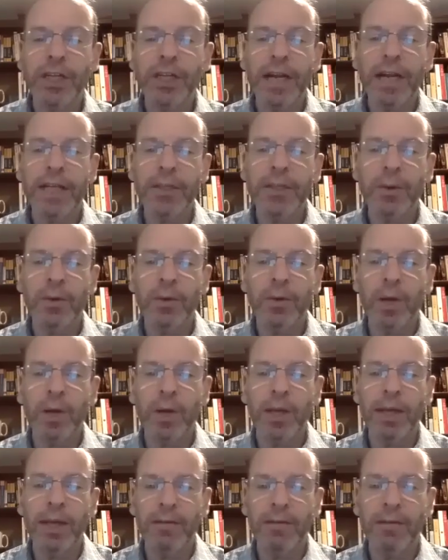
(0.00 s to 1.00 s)
and I sort of want
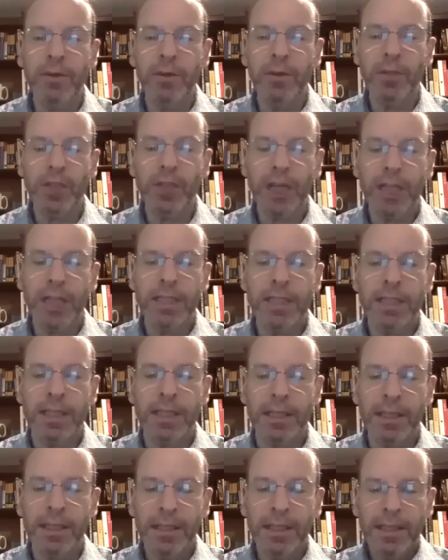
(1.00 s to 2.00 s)
to give you a chance
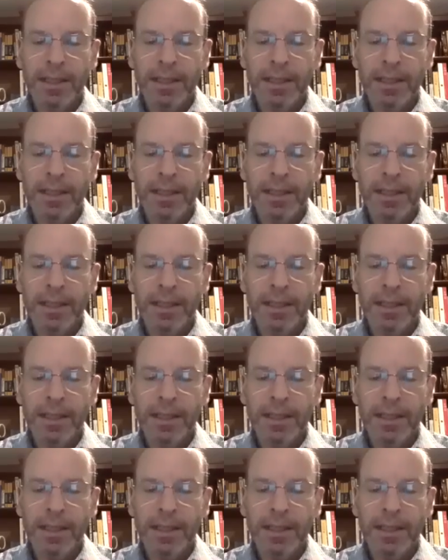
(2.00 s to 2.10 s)
to